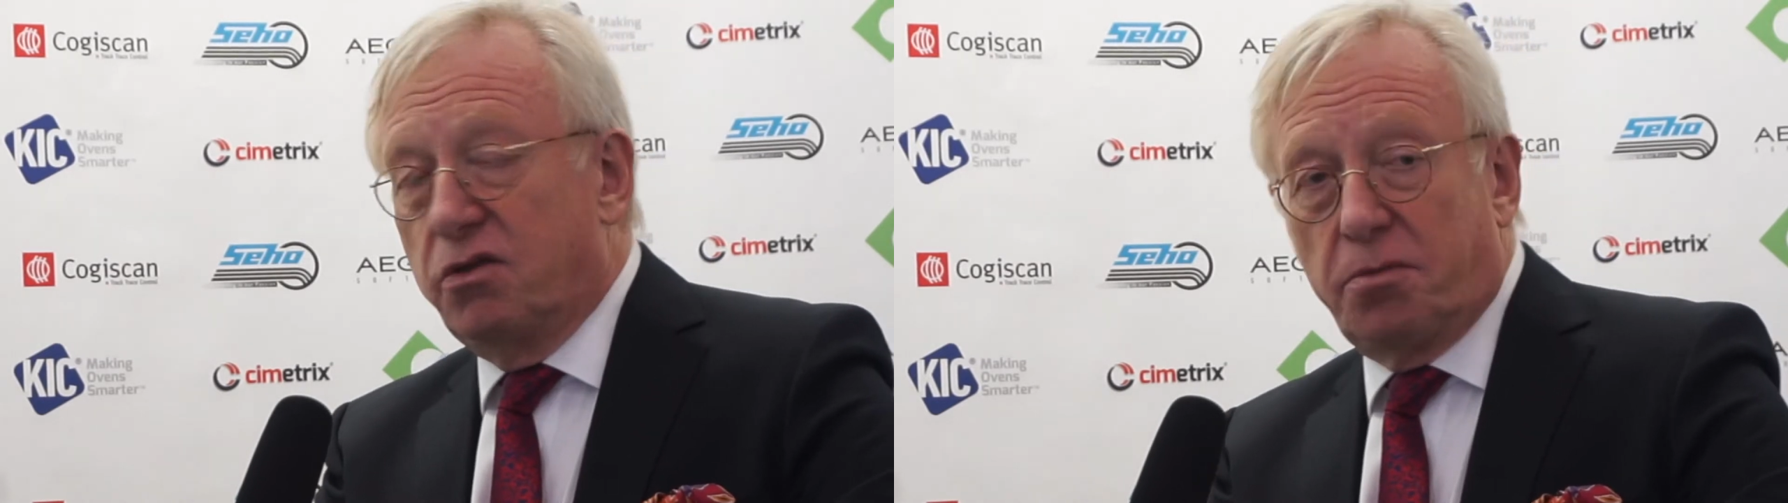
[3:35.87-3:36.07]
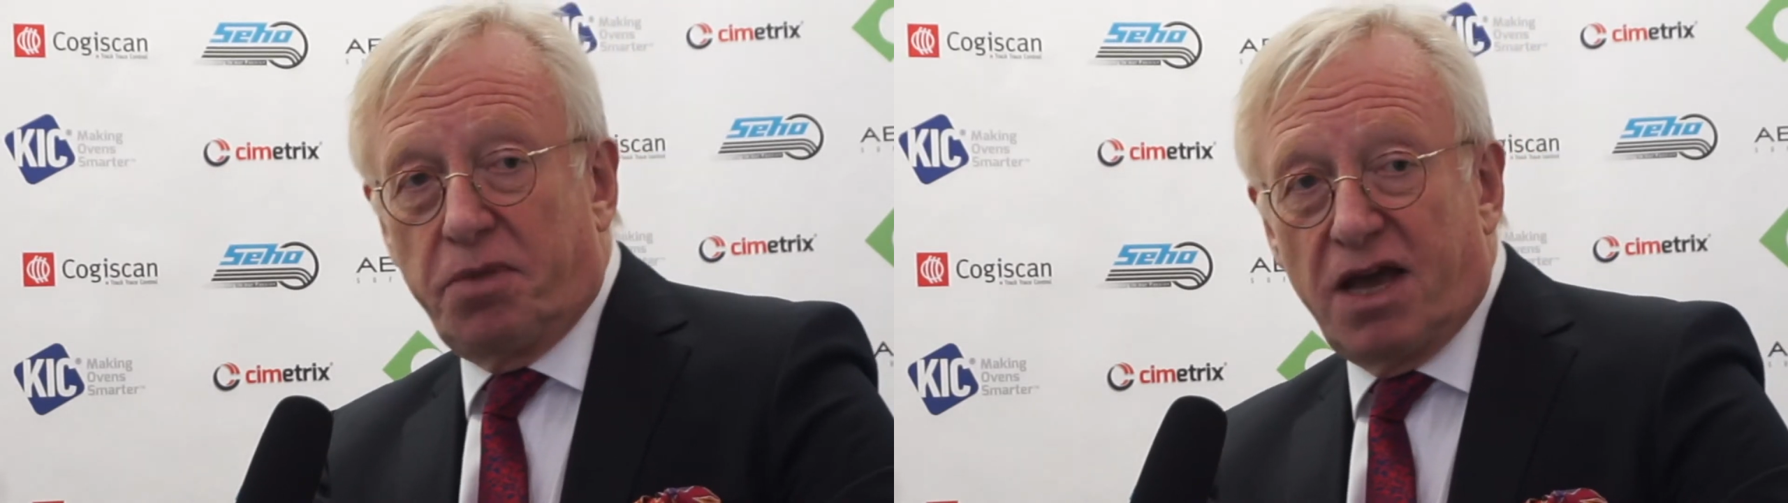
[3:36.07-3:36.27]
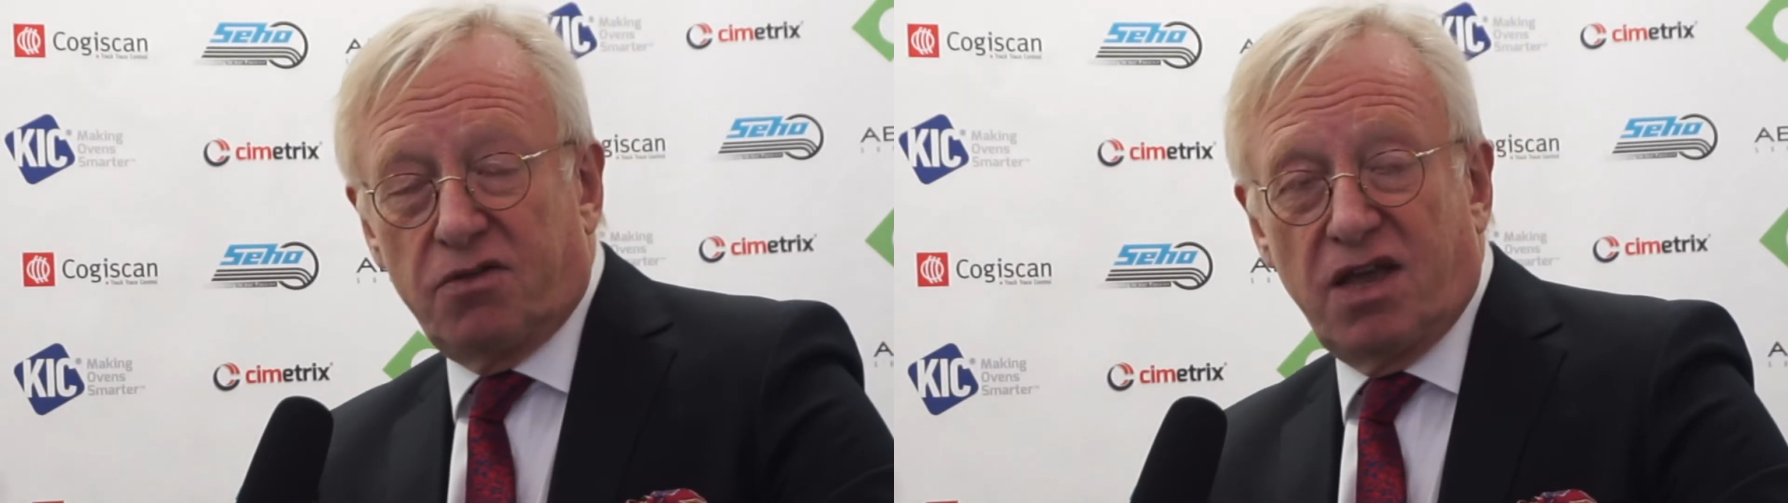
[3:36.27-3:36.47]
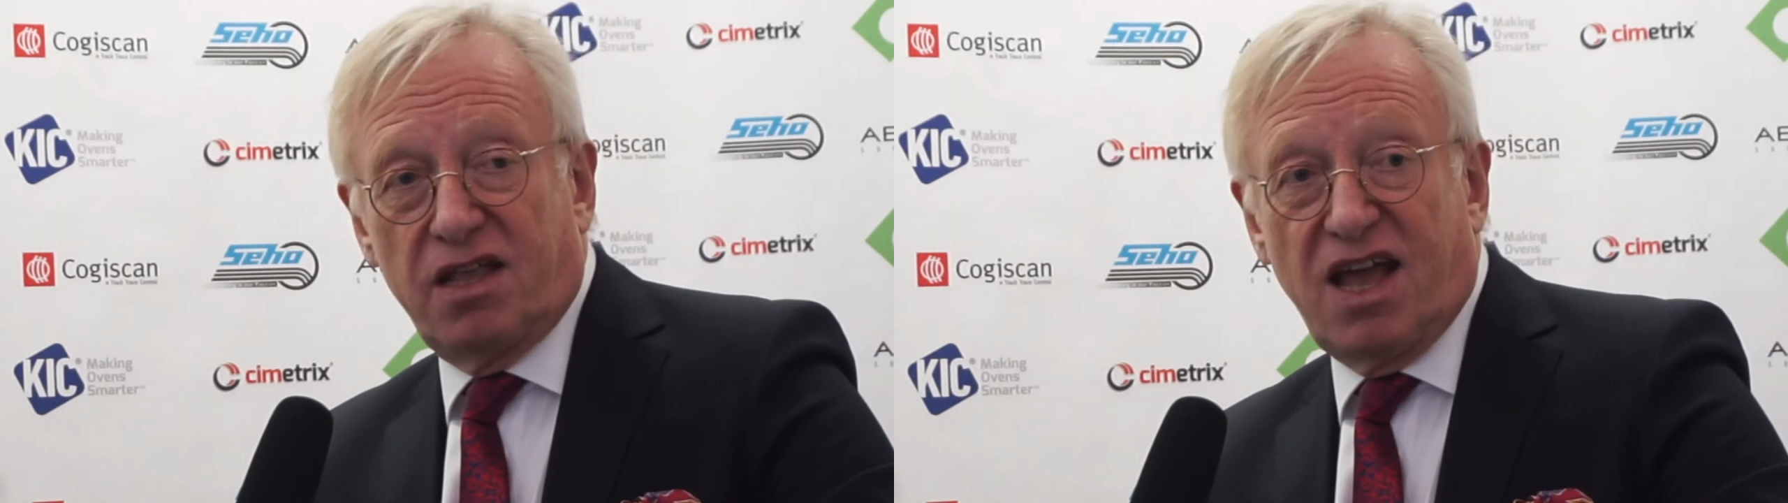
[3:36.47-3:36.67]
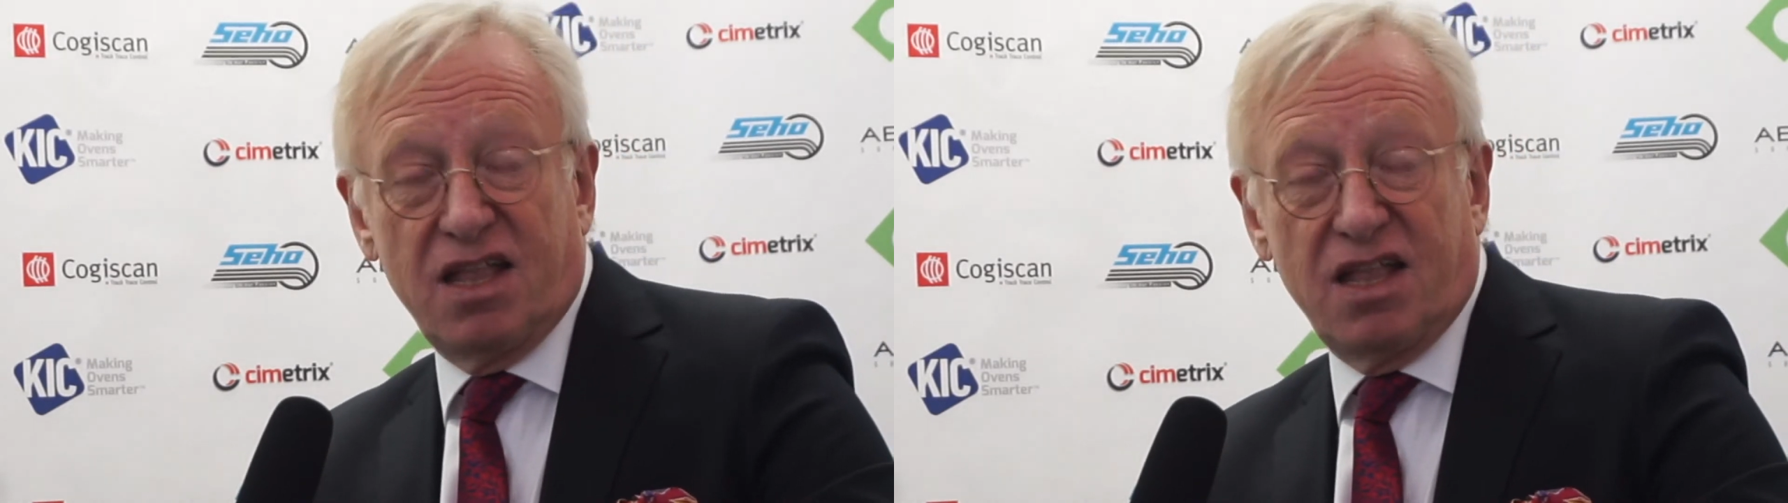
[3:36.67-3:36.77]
in the past had